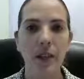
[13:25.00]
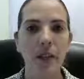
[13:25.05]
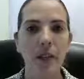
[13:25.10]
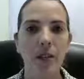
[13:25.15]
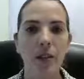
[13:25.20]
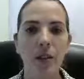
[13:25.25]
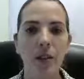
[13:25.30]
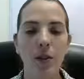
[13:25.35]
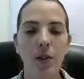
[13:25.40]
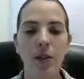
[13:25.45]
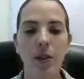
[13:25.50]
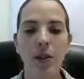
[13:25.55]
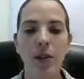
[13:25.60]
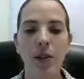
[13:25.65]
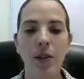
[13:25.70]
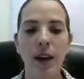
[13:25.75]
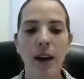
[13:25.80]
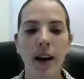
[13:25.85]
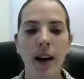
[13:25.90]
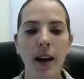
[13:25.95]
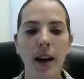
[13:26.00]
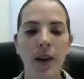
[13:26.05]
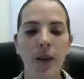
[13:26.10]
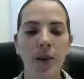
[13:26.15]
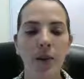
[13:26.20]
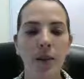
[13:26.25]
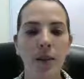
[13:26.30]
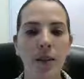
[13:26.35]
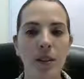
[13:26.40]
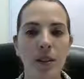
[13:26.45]
So I equal
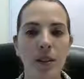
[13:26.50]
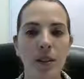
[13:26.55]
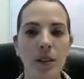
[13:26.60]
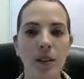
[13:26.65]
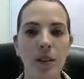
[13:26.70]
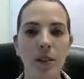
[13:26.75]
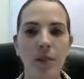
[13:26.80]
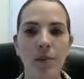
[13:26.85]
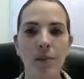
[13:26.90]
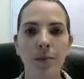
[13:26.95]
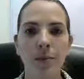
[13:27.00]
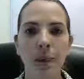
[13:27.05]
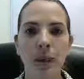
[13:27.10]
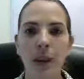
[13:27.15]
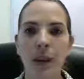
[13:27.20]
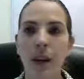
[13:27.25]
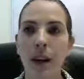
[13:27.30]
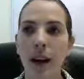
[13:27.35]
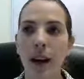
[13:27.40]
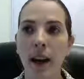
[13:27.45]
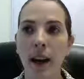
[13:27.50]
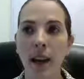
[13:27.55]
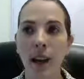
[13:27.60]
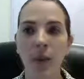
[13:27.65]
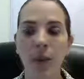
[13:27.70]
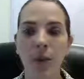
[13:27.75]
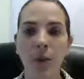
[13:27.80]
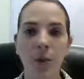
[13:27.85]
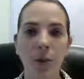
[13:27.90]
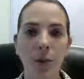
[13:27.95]
to 0, I
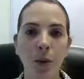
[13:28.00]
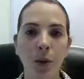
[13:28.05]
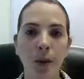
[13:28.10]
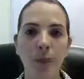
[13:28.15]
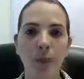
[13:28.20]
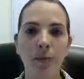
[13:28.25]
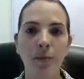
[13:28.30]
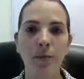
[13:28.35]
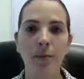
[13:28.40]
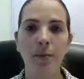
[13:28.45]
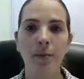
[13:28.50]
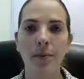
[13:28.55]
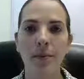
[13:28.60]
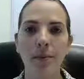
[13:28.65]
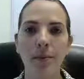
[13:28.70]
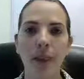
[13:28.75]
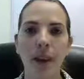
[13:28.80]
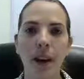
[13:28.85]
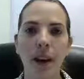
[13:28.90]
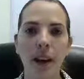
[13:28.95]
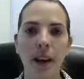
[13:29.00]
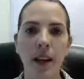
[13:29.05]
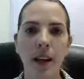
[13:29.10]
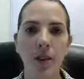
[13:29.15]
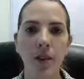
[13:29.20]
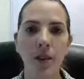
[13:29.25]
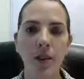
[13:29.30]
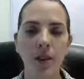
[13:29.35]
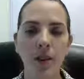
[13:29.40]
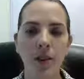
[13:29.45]
equal to 1, I
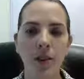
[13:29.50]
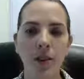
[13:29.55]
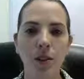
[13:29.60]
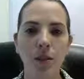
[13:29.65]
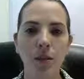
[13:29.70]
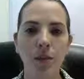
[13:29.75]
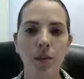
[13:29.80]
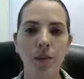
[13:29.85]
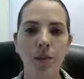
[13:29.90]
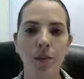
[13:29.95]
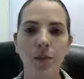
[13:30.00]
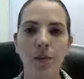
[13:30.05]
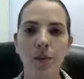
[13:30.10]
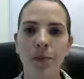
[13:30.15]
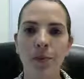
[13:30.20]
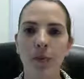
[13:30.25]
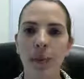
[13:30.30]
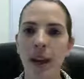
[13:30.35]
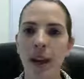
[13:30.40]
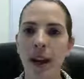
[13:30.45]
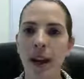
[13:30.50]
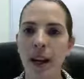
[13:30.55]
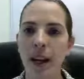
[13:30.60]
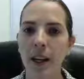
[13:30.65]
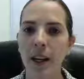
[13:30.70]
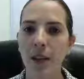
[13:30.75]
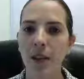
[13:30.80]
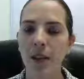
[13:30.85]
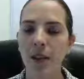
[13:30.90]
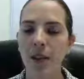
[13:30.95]
equal to 2, I
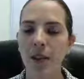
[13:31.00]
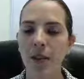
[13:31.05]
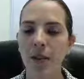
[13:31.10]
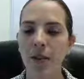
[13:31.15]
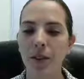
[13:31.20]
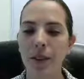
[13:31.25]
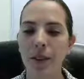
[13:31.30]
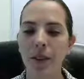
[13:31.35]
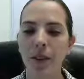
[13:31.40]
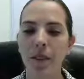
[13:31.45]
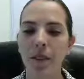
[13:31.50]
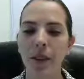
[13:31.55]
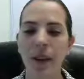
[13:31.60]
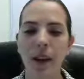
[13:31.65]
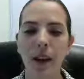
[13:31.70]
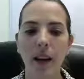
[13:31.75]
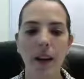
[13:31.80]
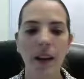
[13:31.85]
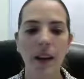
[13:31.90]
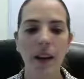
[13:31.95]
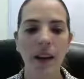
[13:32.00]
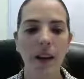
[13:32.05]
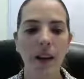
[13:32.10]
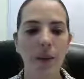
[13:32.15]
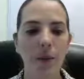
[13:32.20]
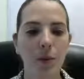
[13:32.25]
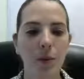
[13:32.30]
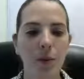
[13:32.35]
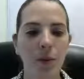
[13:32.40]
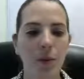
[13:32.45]
equal to 3, and I
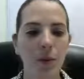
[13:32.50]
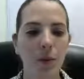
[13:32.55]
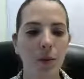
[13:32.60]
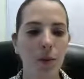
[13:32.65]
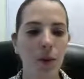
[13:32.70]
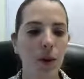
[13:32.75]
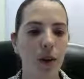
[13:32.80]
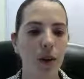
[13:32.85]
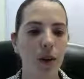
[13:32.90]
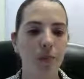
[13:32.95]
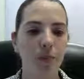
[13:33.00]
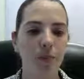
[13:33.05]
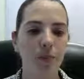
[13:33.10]
equal to 4.